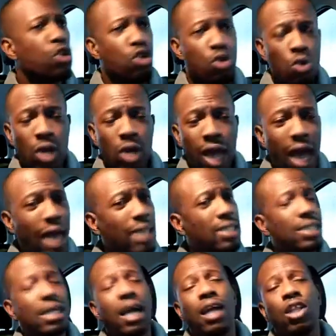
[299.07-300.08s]
you guys
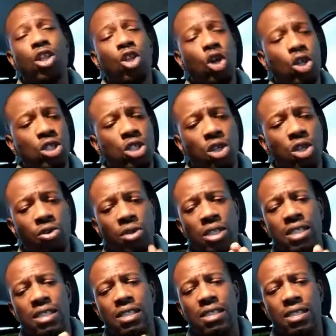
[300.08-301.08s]
cannot
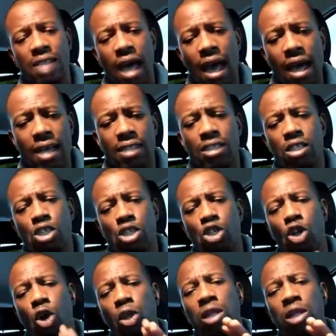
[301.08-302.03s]
criticize your